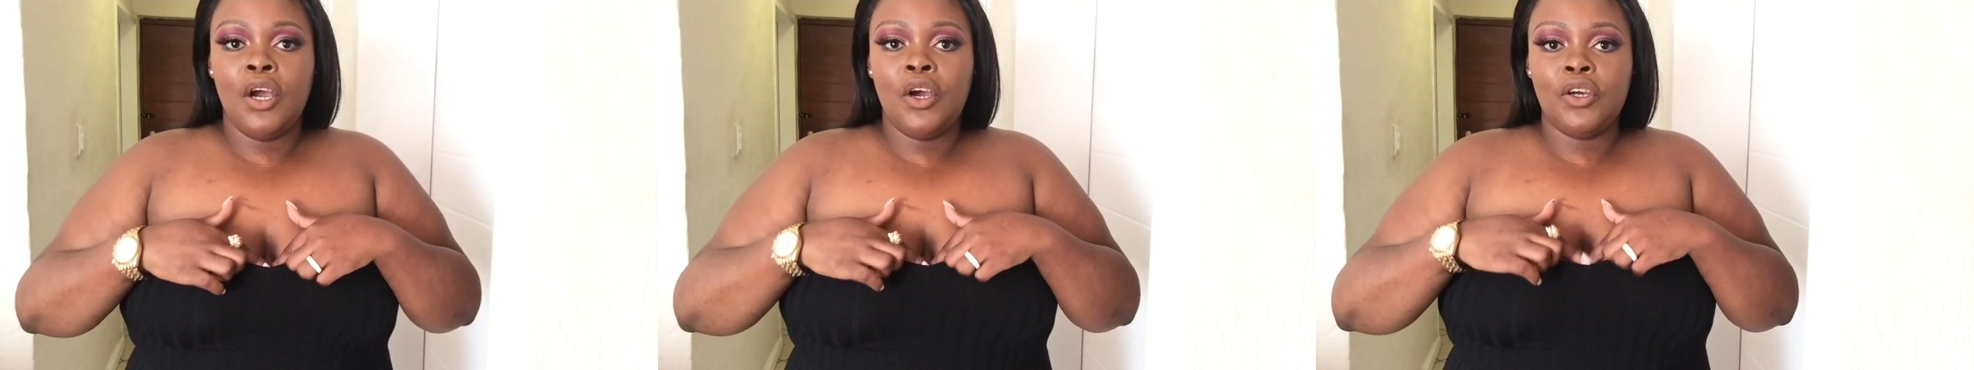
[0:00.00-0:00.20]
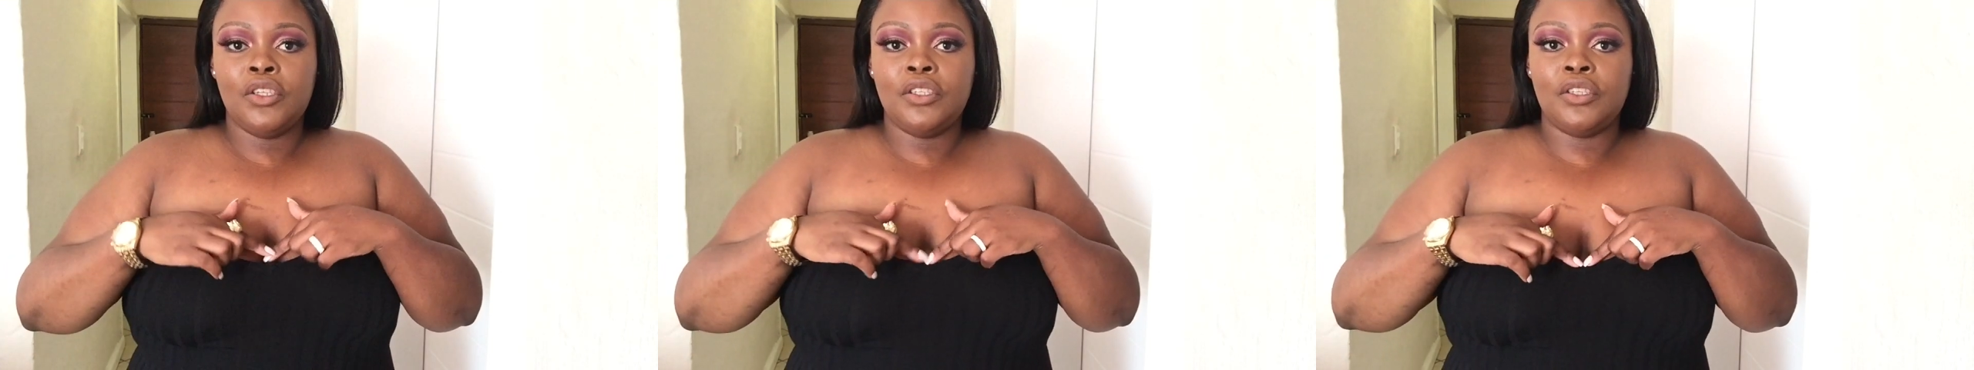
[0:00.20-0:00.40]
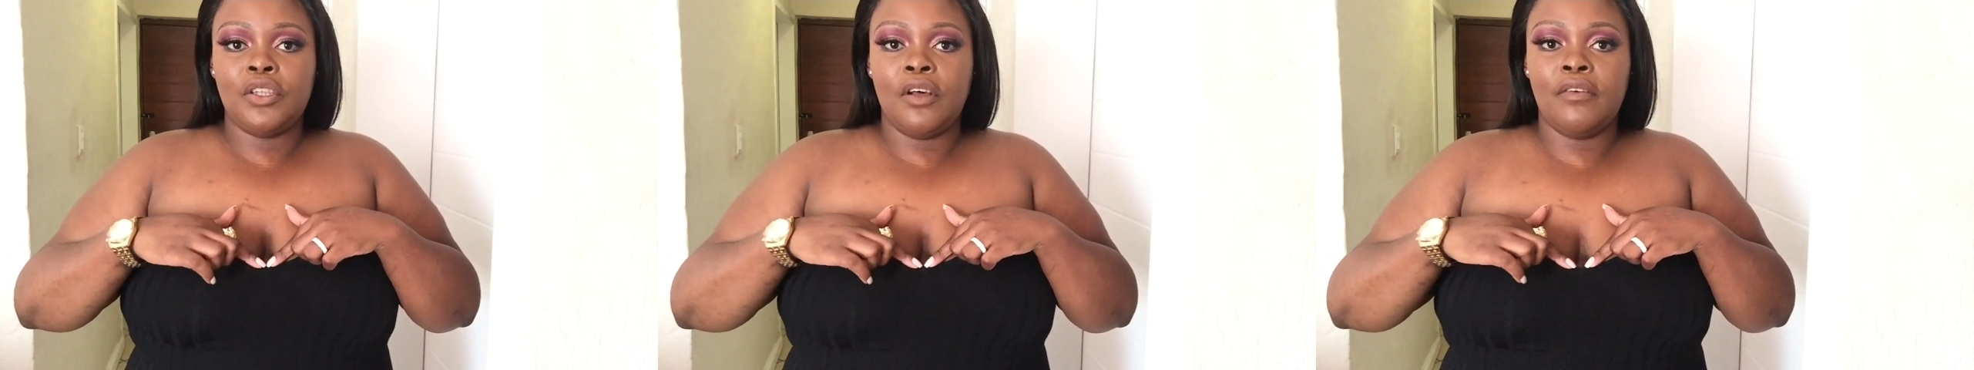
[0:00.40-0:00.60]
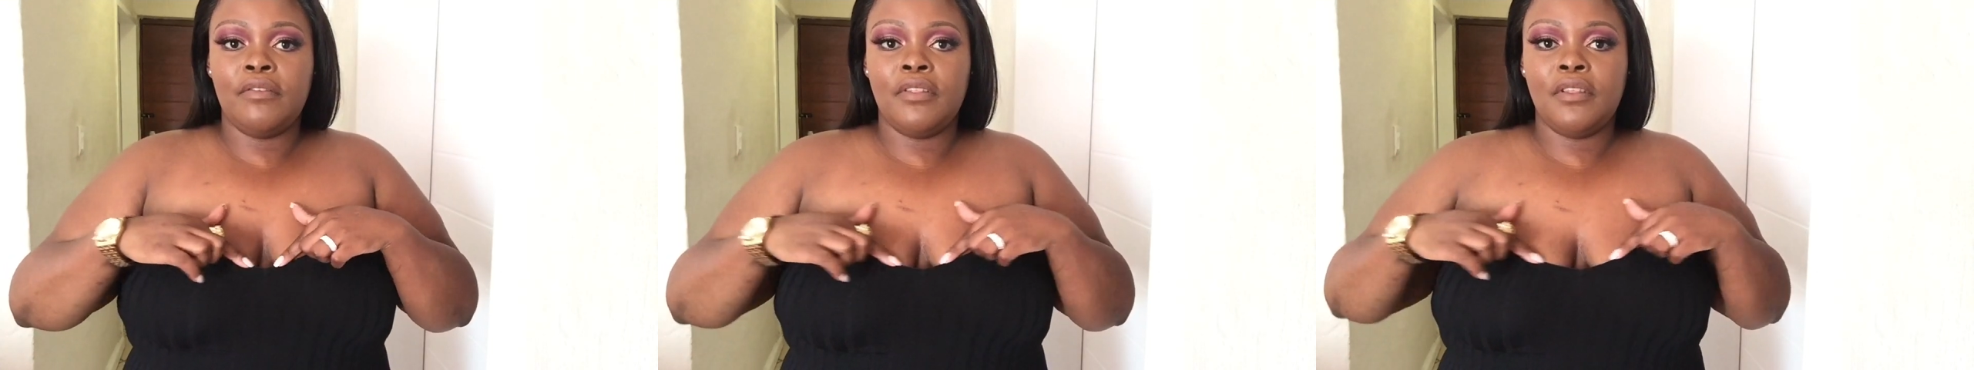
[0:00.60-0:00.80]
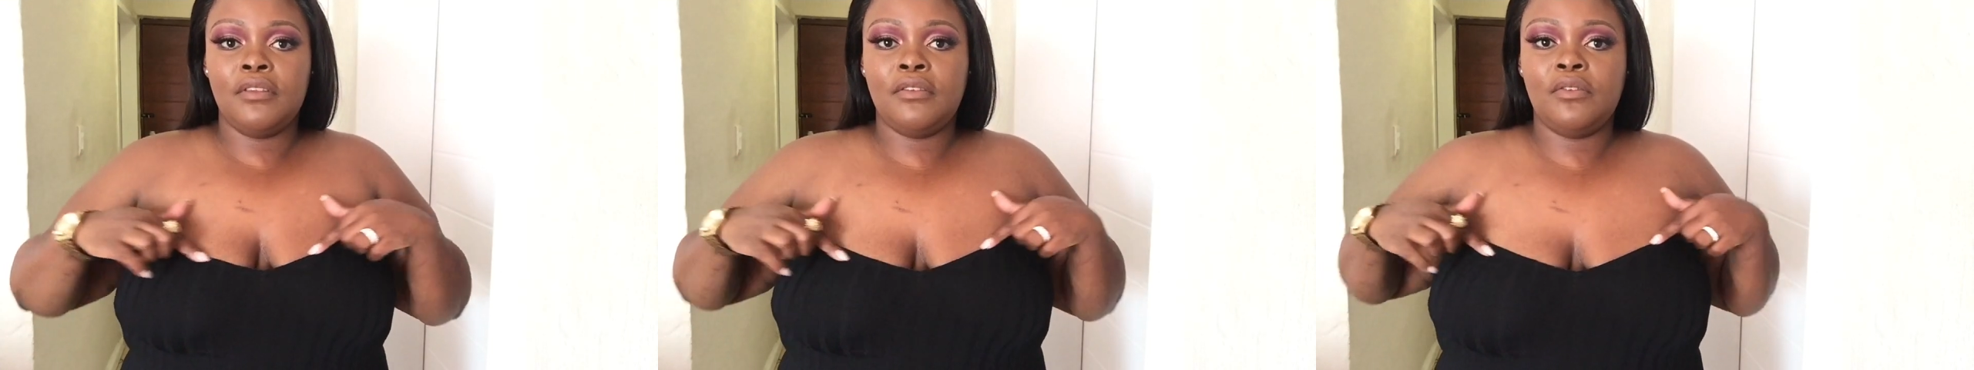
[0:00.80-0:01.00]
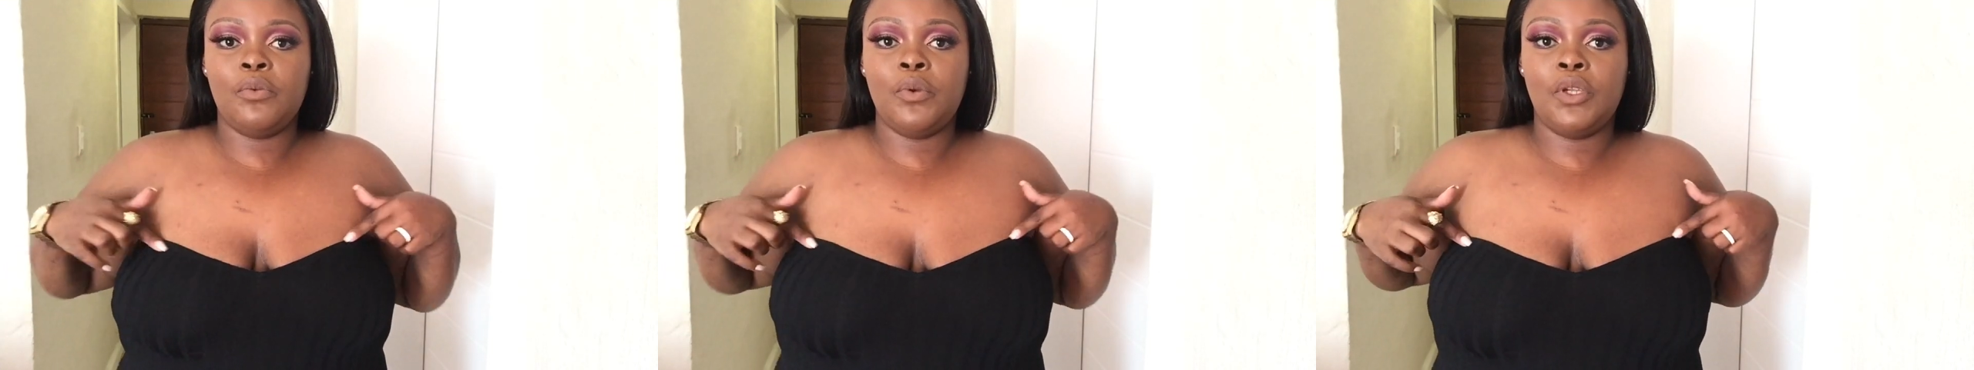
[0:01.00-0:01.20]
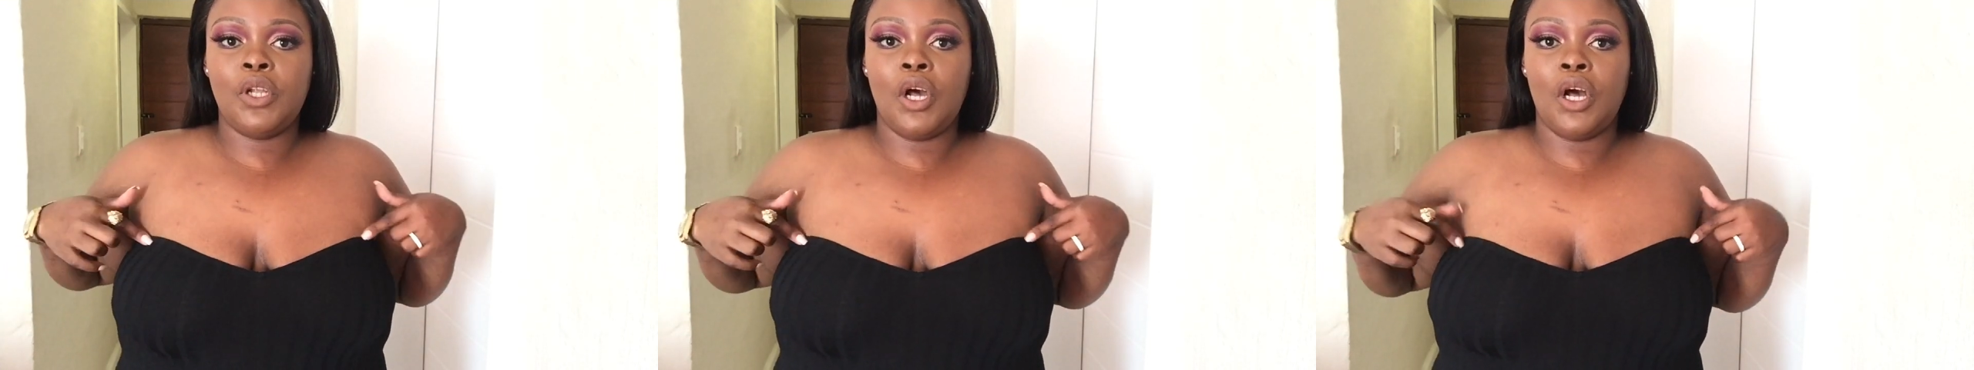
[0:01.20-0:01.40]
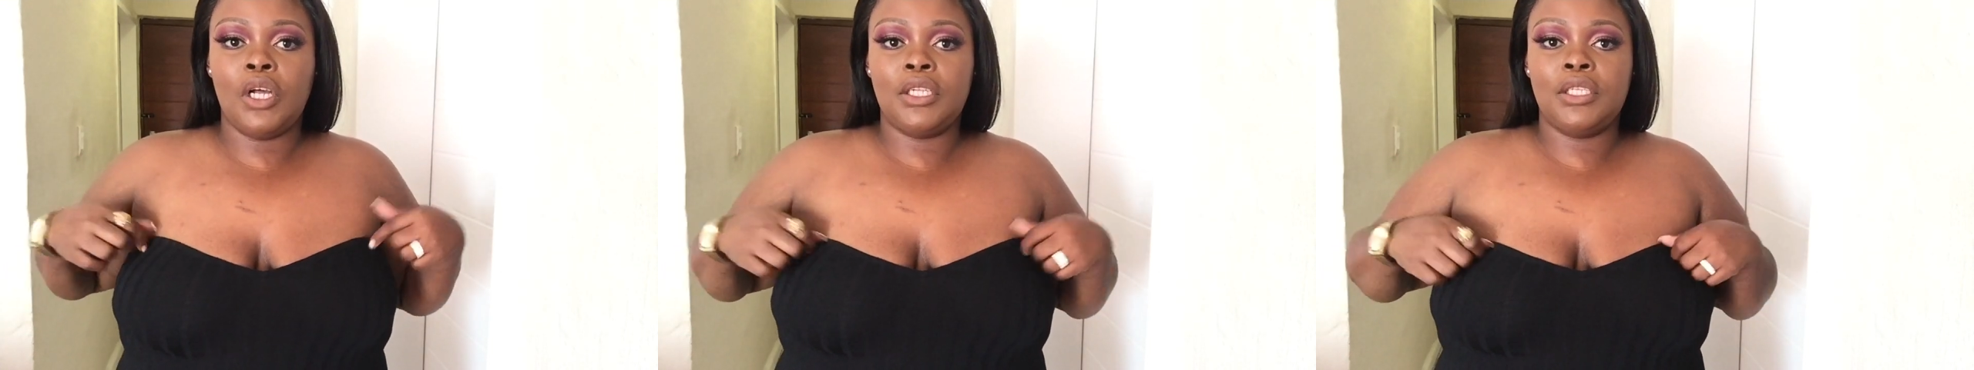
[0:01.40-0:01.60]
because of this
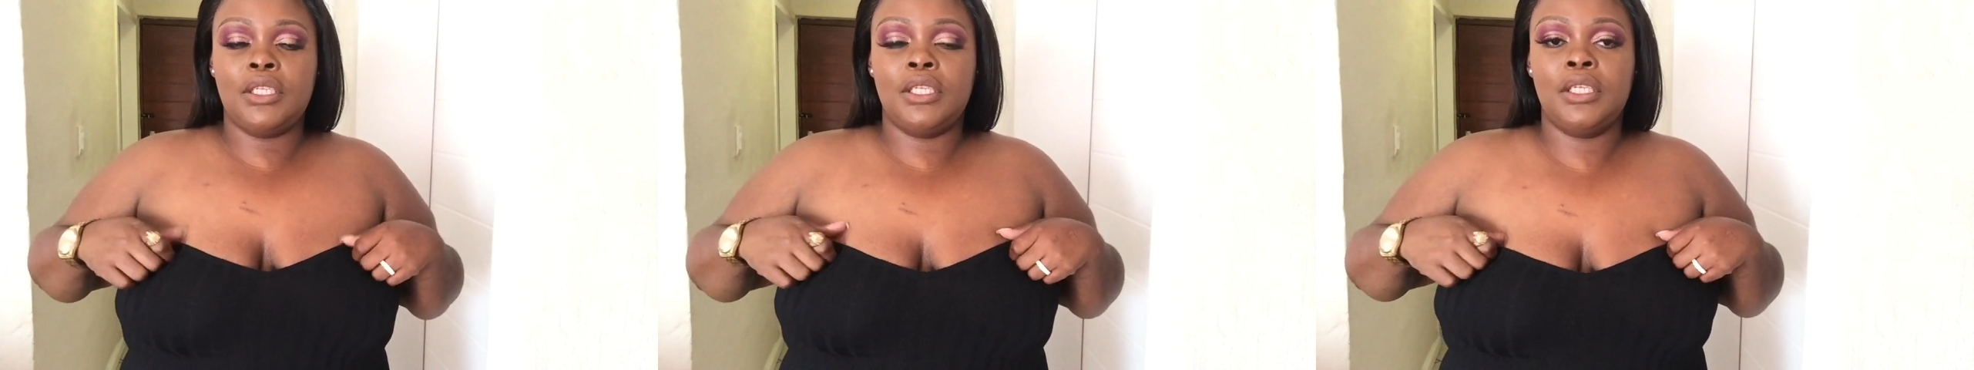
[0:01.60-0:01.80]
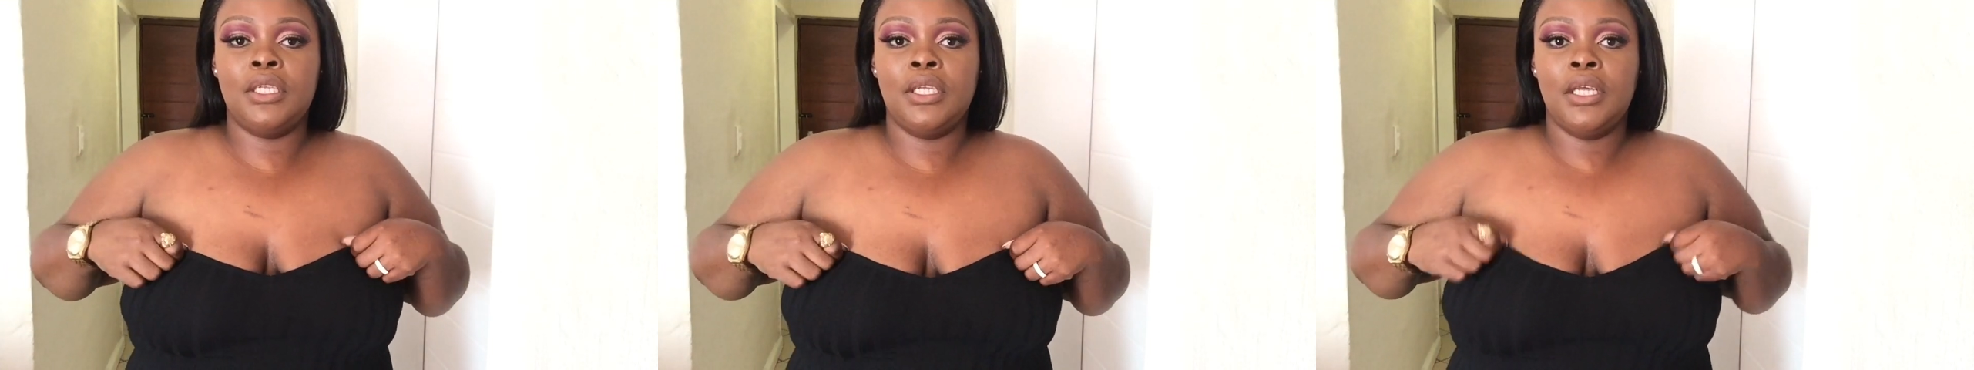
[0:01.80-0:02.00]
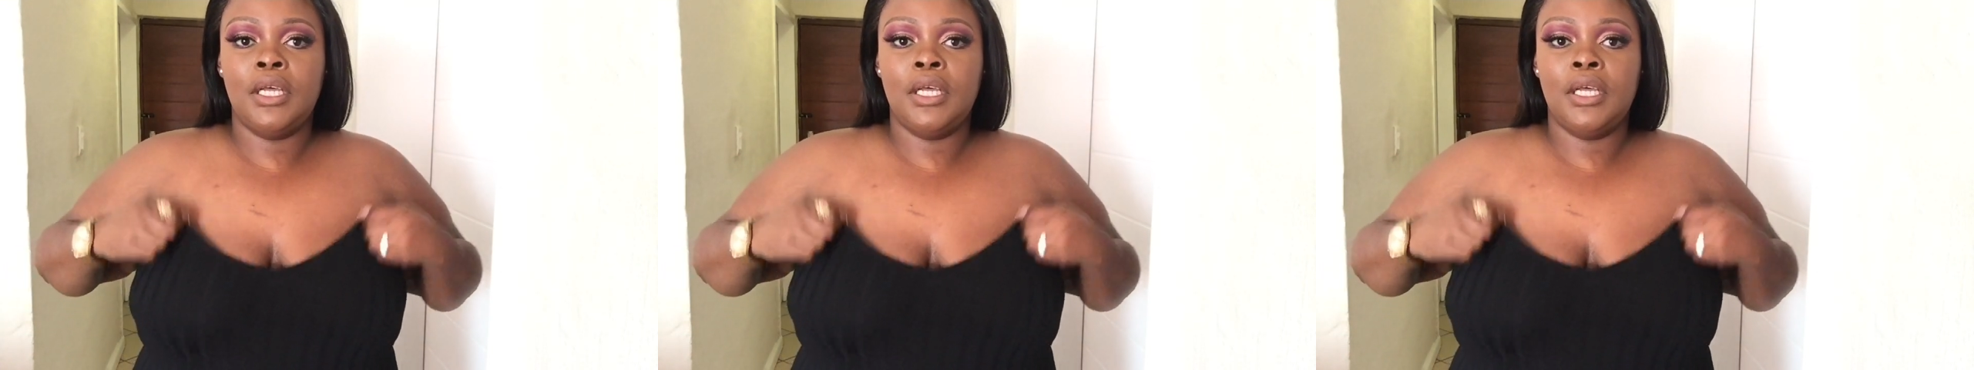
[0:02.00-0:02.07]
sweetheart